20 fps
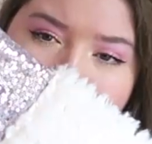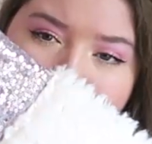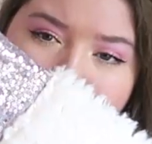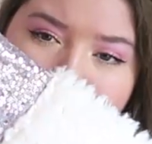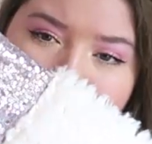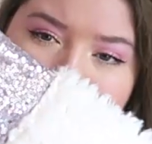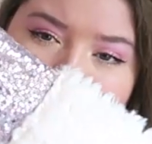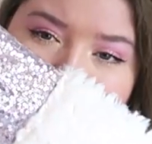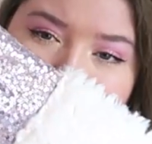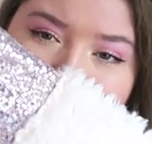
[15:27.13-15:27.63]

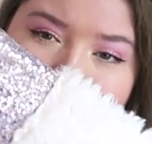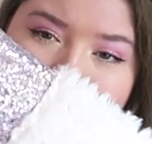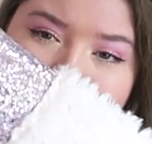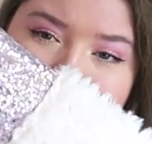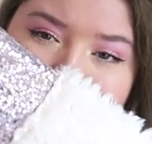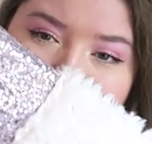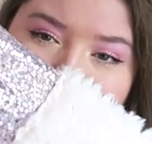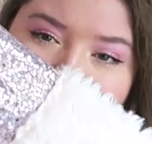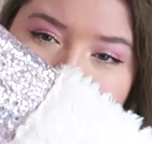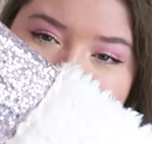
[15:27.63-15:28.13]
how
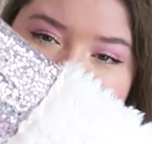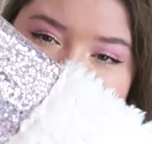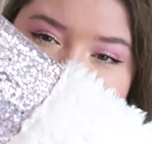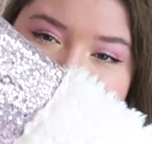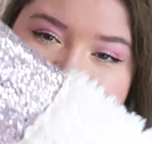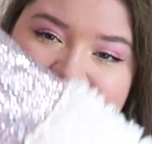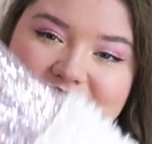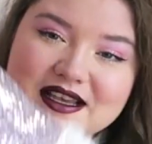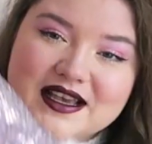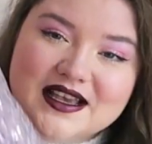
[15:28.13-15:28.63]

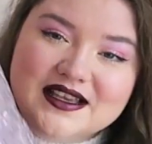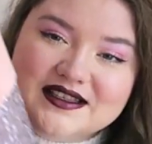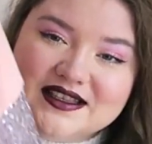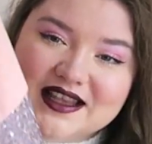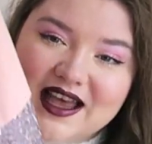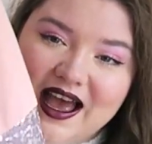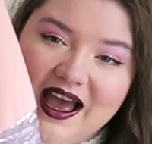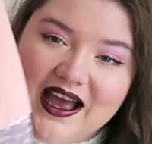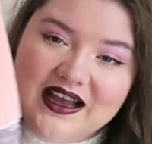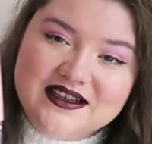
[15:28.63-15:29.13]
gorgeous is
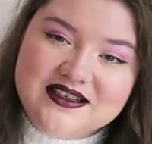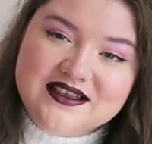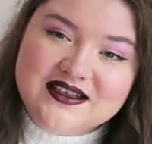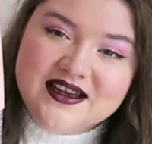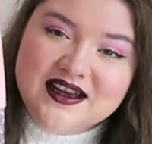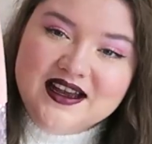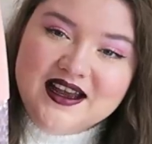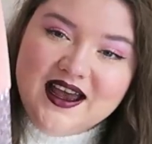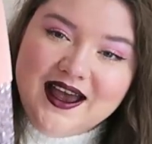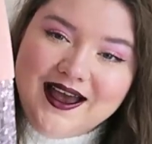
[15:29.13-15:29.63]
that?
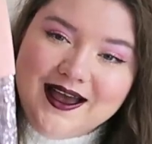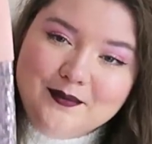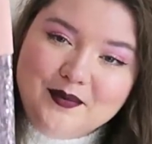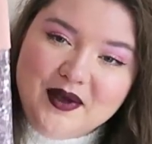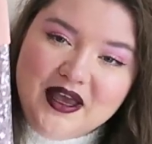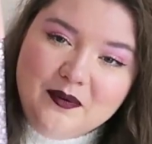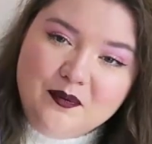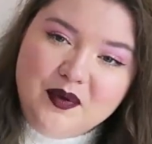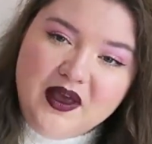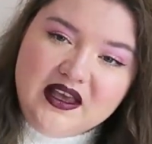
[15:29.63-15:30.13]
A
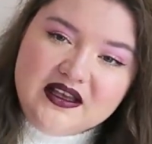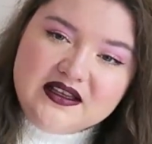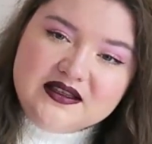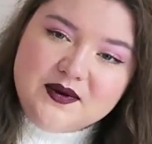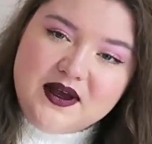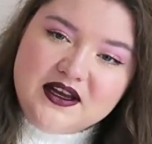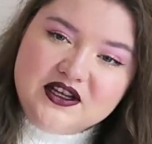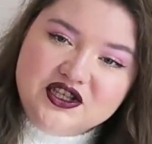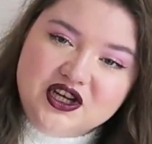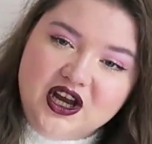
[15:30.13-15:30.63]
big pink
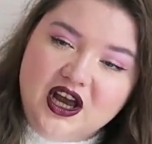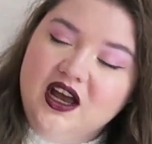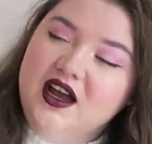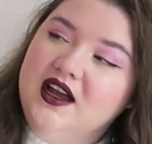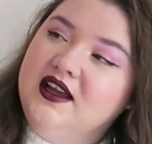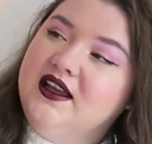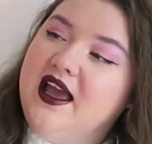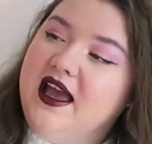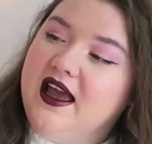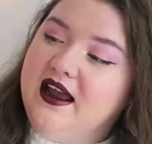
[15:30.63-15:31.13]
sweatshirt
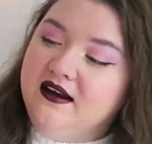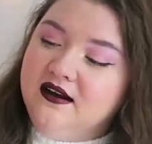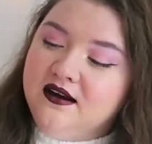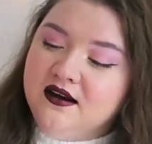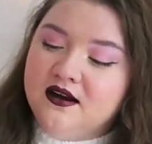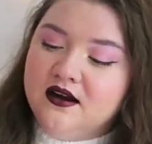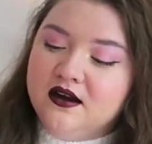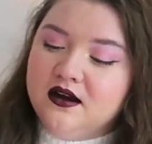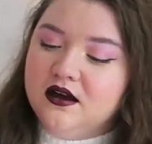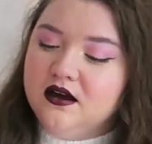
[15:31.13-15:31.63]

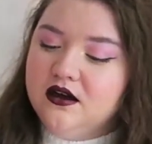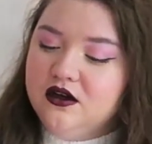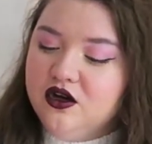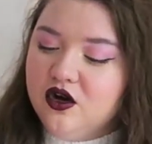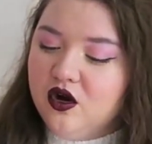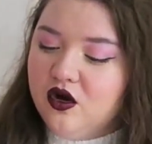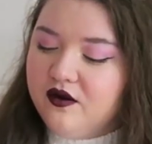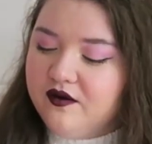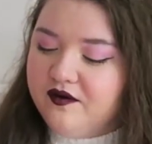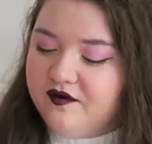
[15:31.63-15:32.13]
again
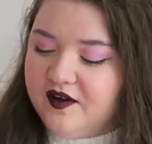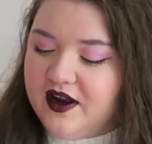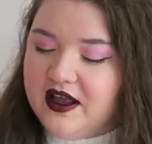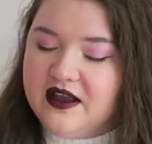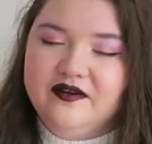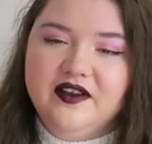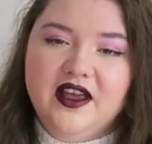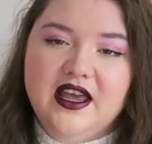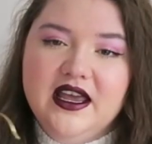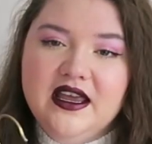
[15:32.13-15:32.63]
not
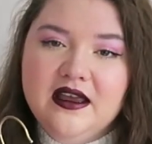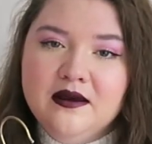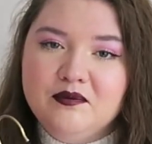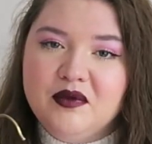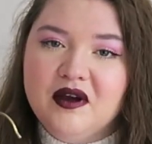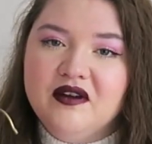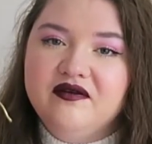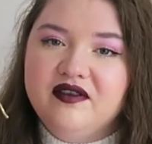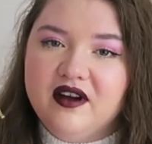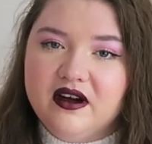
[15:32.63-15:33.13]
fluffy
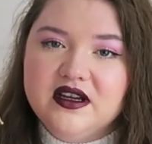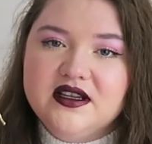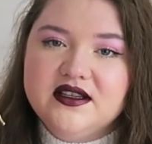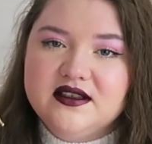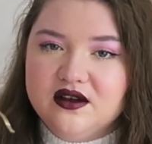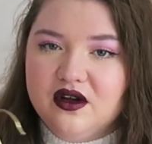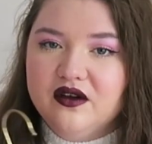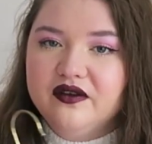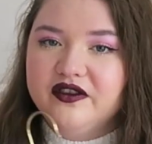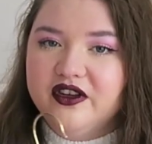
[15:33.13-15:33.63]
but very
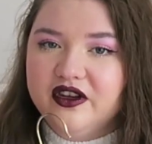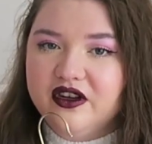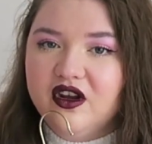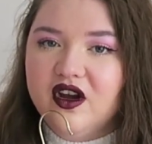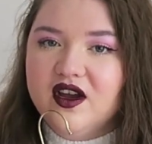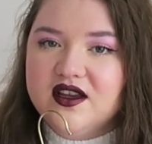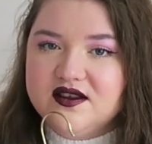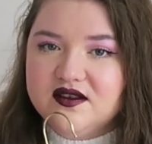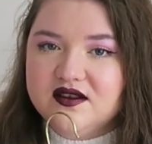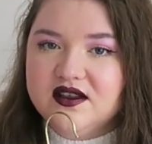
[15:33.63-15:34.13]
soft and
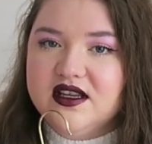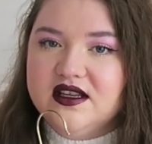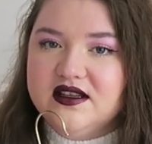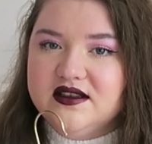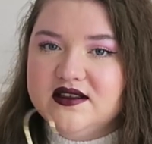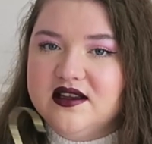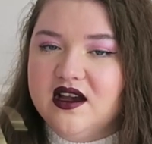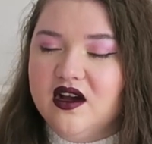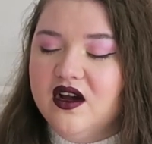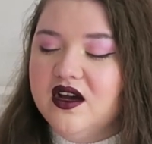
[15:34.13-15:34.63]
nice on the
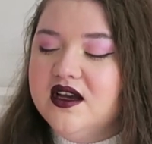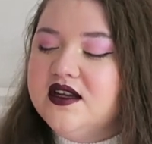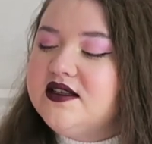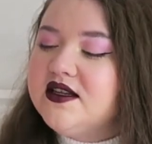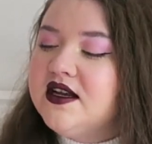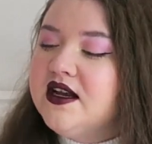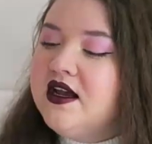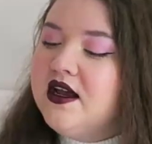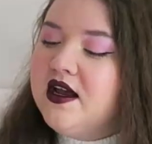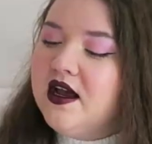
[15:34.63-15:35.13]
inside
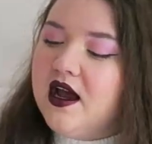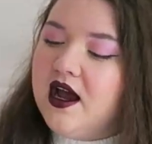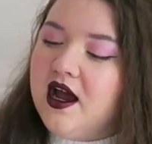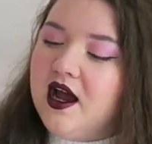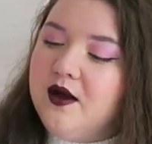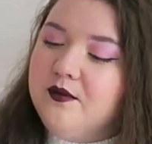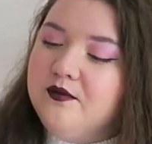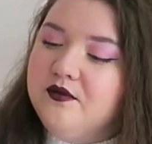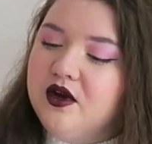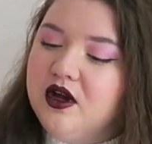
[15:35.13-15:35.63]

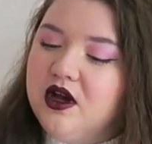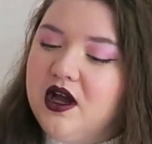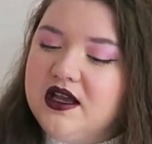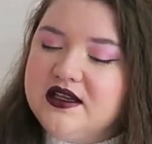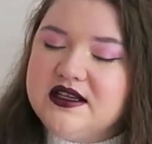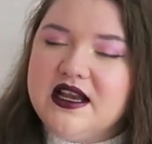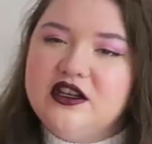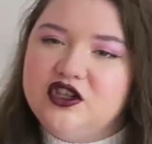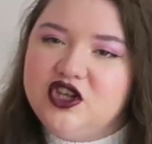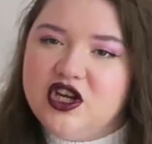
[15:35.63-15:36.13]
um,
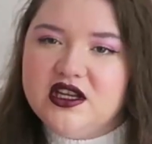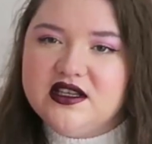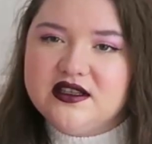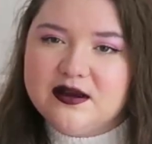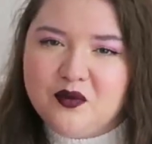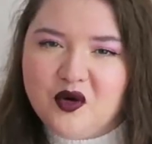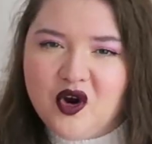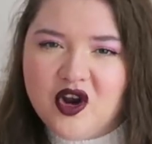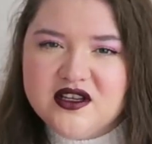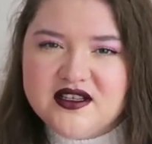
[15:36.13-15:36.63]
it's actually
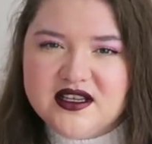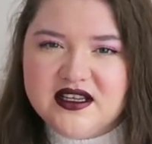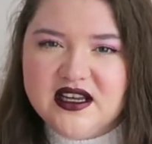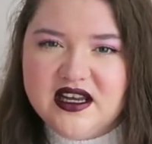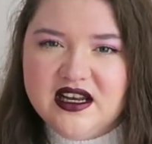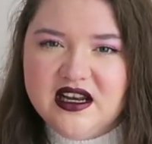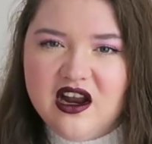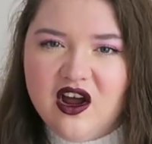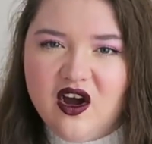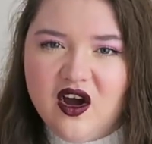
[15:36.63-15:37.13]

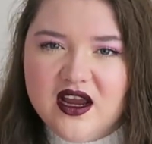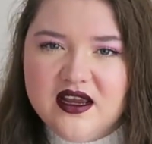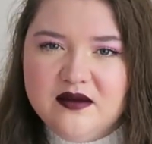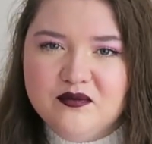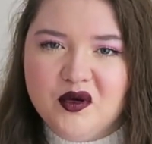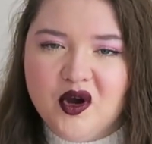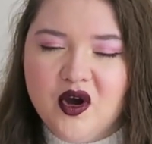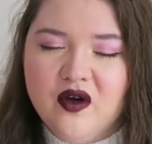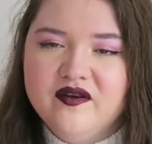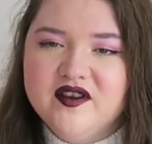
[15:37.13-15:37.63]
surprisingly light
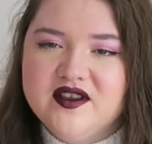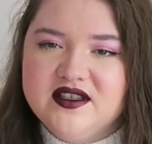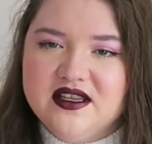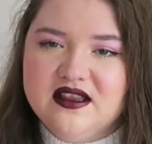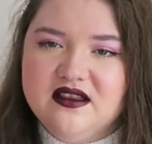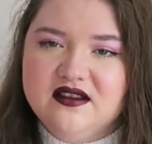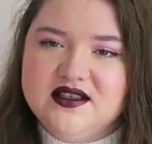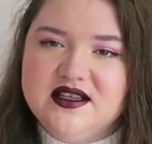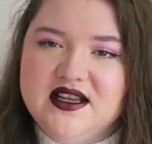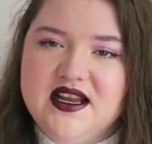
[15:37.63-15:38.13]
but obviously
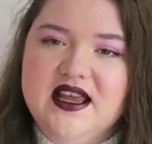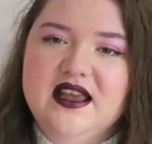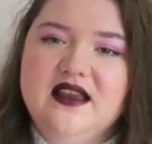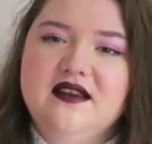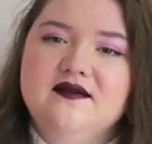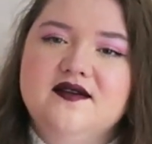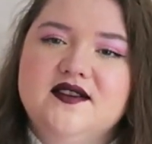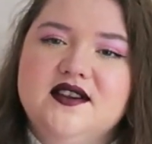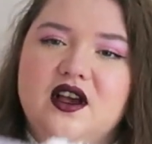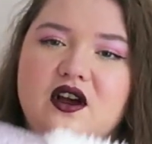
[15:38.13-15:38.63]
the
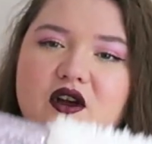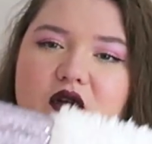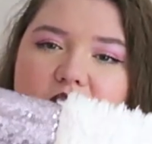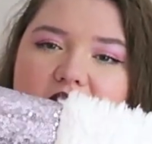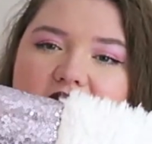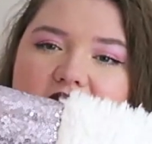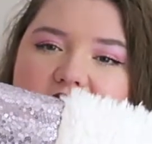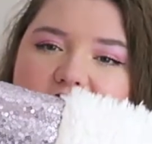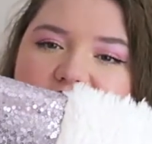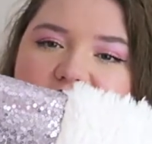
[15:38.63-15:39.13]
sleeves are
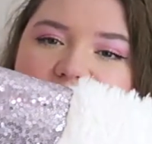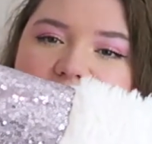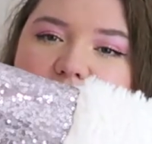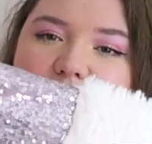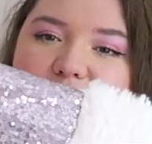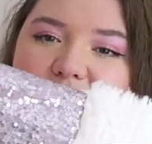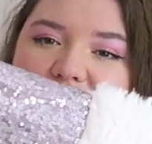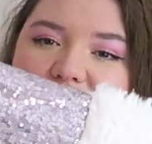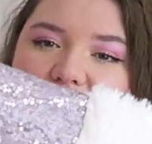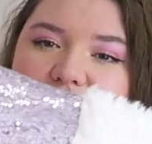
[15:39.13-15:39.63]
quite heavy
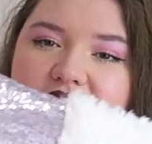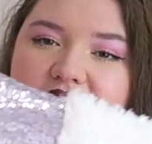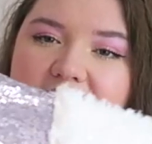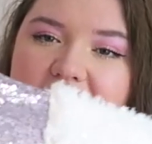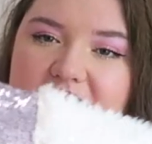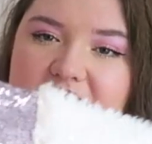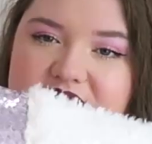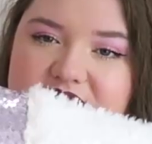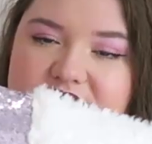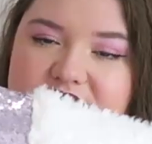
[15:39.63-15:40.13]
but
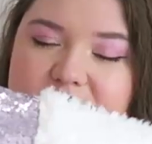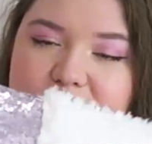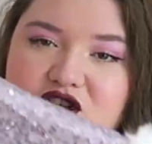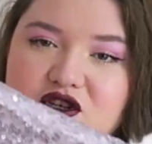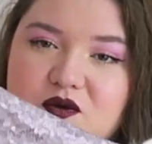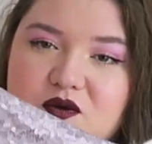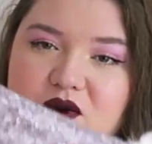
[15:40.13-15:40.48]
yes